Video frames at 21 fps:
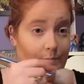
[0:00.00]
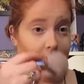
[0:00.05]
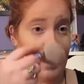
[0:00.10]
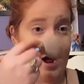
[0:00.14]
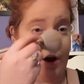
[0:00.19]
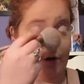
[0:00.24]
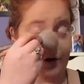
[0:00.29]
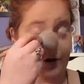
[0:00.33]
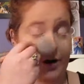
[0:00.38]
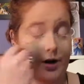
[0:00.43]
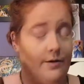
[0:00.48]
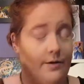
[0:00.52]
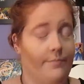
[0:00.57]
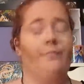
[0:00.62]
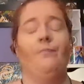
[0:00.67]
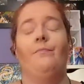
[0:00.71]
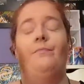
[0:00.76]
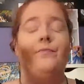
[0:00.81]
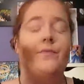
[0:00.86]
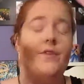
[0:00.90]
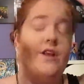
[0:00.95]
powder
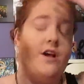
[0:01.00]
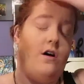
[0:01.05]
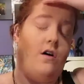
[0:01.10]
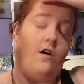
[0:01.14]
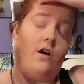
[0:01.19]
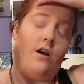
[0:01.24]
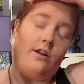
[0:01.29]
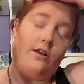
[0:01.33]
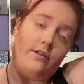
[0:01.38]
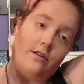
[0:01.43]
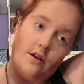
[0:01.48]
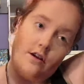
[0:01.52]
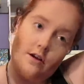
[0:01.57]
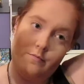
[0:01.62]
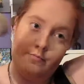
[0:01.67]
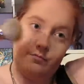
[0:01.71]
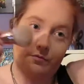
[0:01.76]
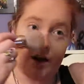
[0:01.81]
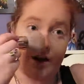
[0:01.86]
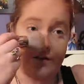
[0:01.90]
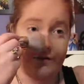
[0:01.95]
on
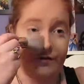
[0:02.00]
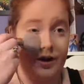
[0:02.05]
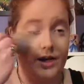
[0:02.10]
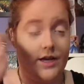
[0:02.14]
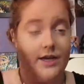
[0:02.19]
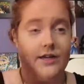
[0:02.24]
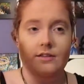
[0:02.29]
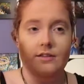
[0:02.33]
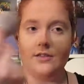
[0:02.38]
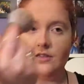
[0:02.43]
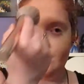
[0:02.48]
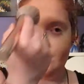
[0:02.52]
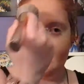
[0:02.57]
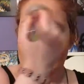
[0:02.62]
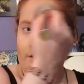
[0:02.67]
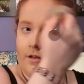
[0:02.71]
my face.